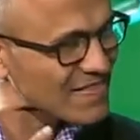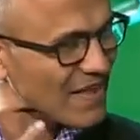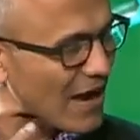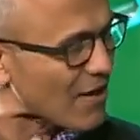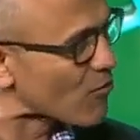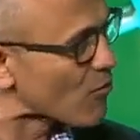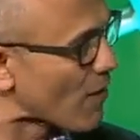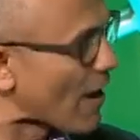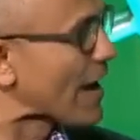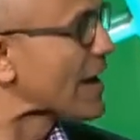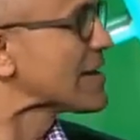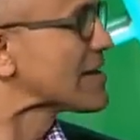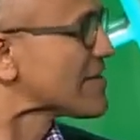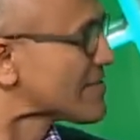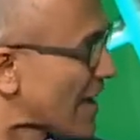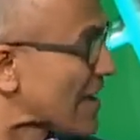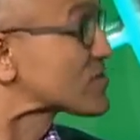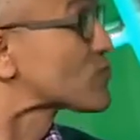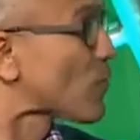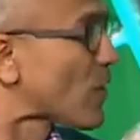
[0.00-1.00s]
that right.
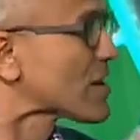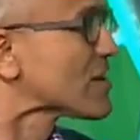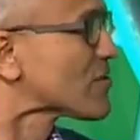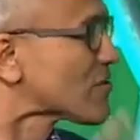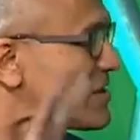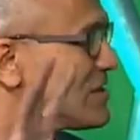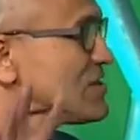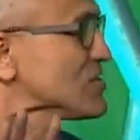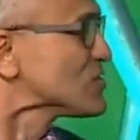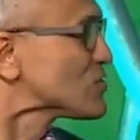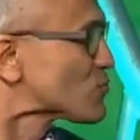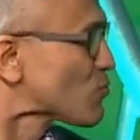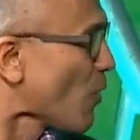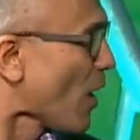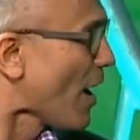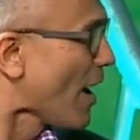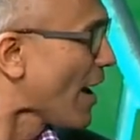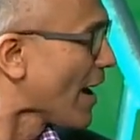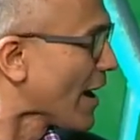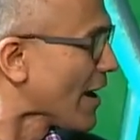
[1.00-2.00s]
And that's one of the reasons
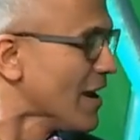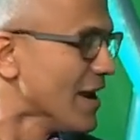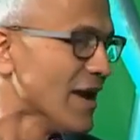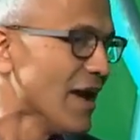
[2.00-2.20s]
why